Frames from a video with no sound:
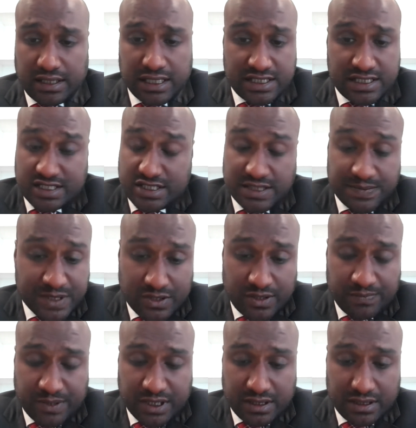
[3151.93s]
It's a
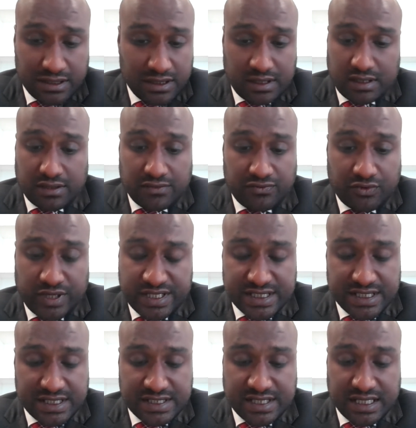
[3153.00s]
subscription. For
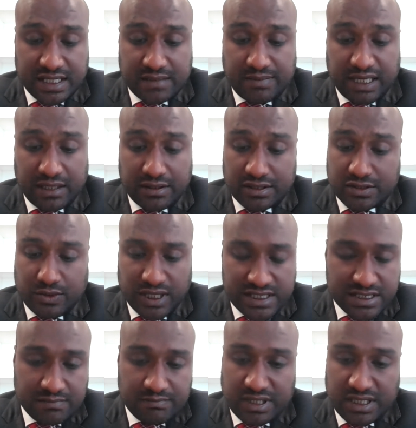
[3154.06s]
instance, think about it
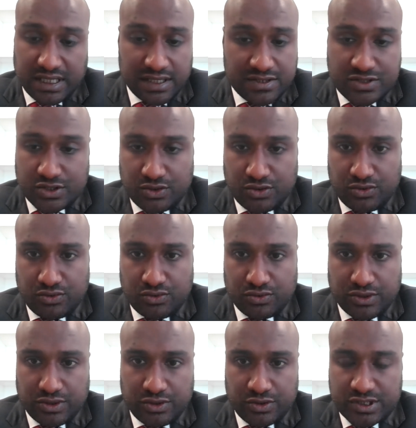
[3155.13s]
quite simply as
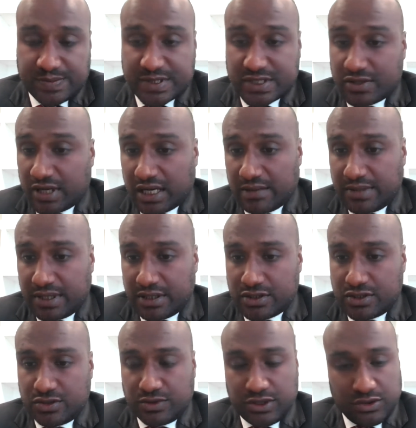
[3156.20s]
you
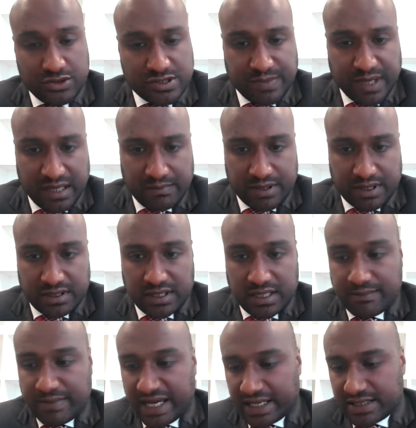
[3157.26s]
subscribing to a newspaper,
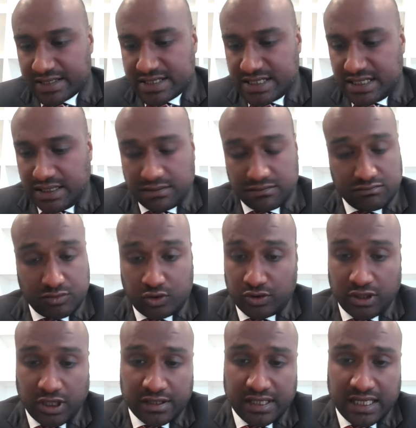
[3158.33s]
a magazine,
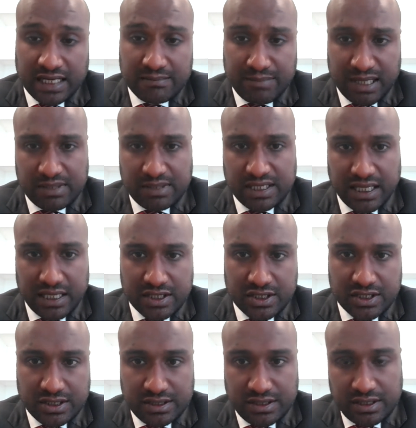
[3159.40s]
or an online
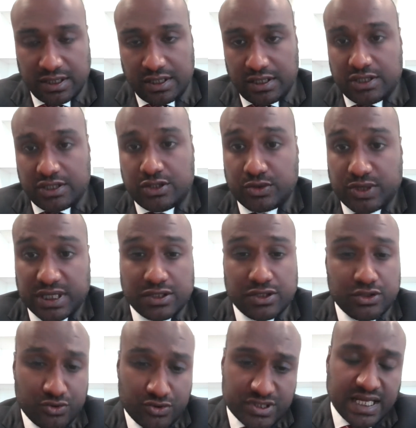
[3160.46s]
publication. You can
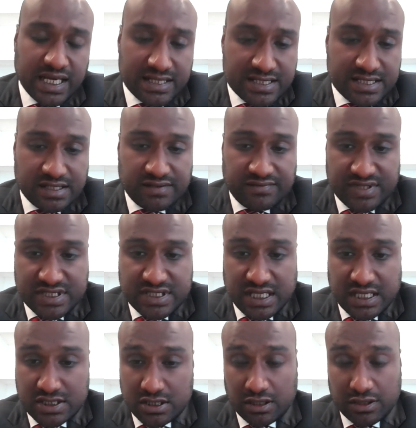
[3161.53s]
use that service
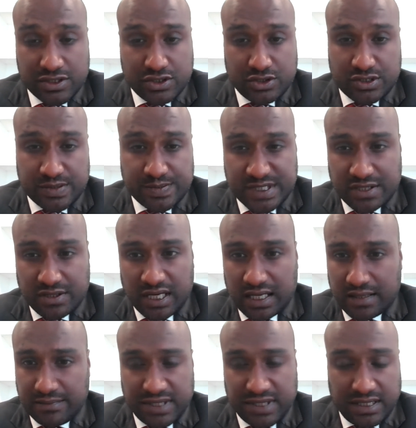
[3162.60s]
as long as you
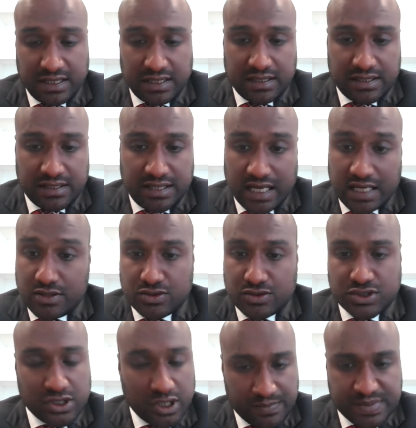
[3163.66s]
subscribe. The day you
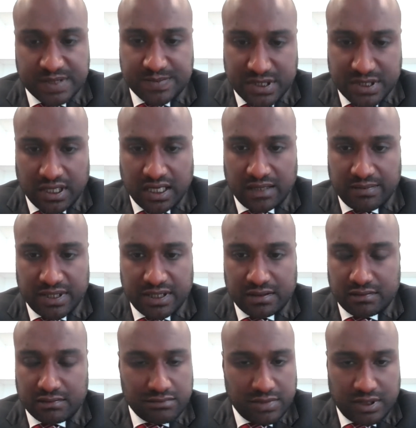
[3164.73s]
stop
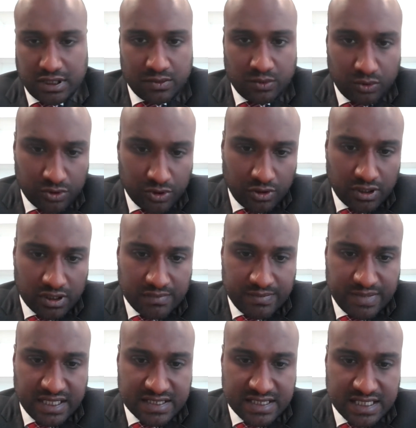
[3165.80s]
subscribing, it will no longer
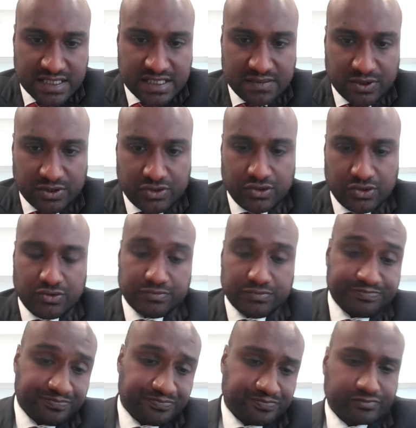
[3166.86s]
be accessible to you.
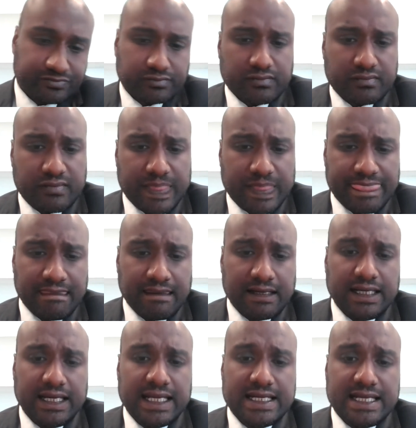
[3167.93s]

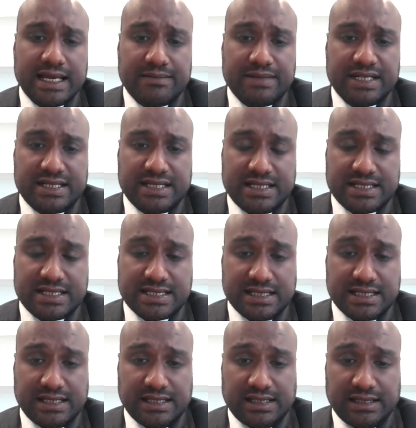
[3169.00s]
Indemnities.